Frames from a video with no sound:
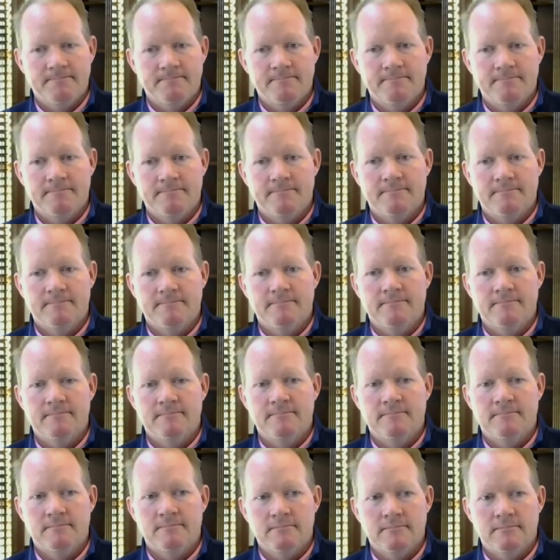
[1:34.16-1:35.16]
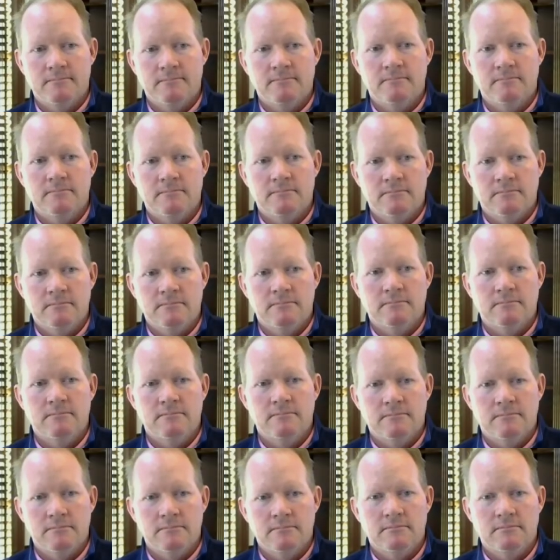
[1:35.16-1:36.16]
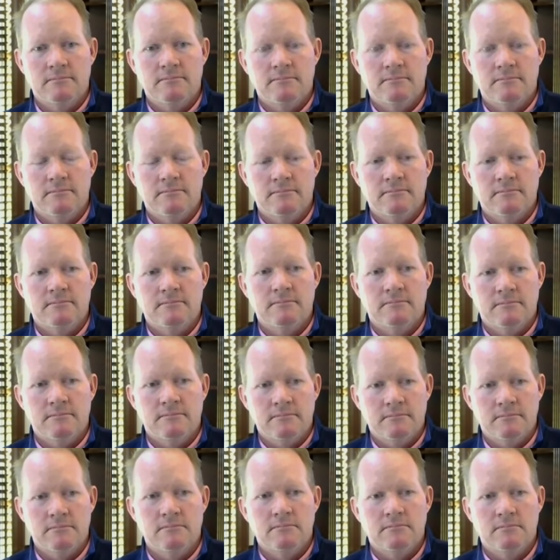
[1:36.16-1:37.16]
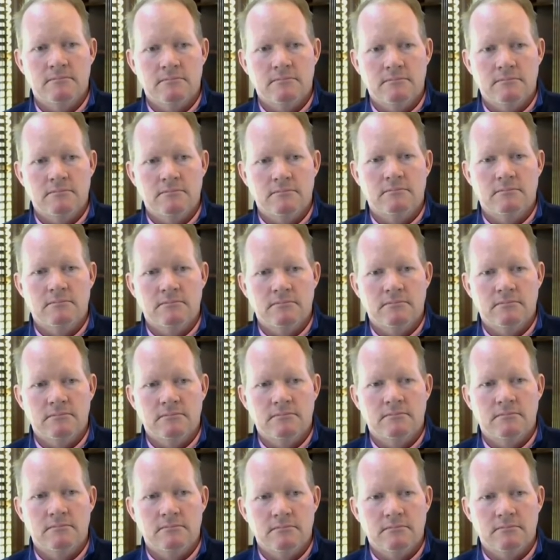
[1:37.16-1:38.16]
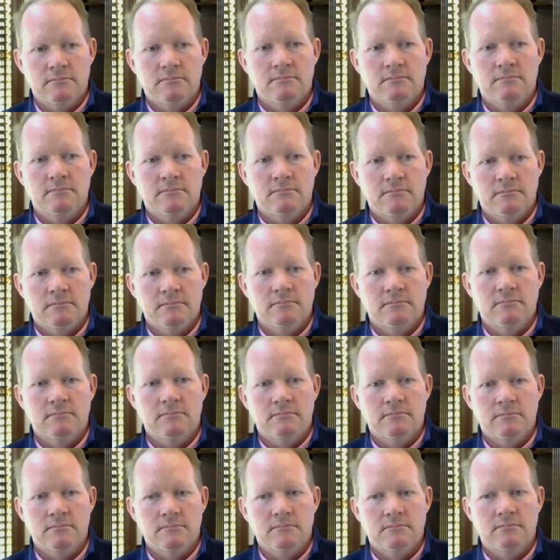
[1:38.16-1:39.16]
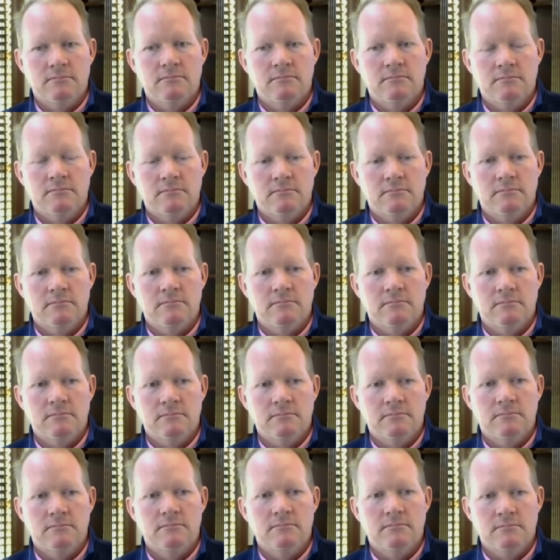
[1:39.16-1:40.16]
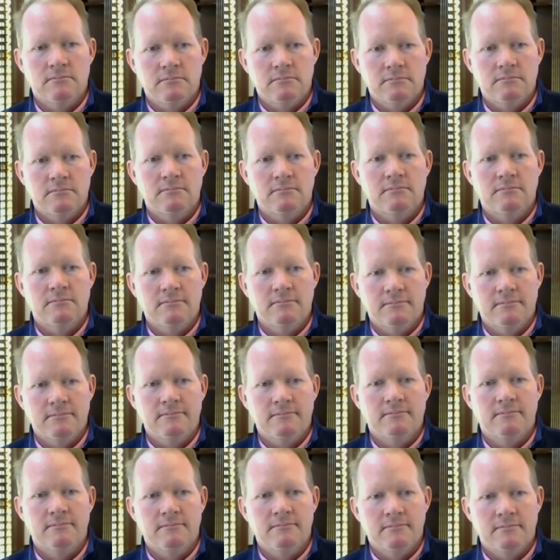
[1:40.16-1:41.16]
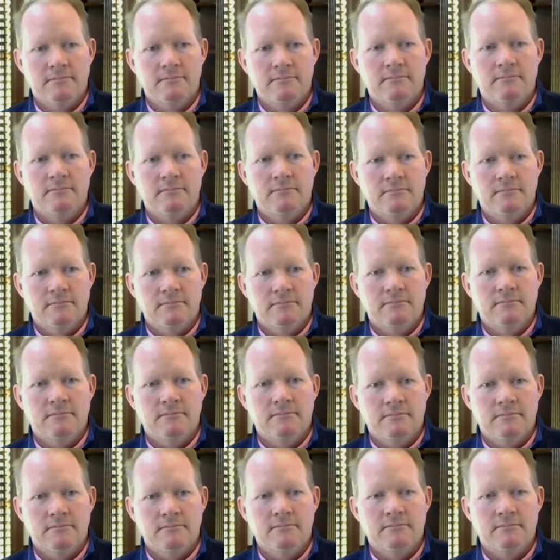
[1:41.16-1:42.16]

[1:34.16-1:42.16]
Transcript: No words are spoken by the person on screen.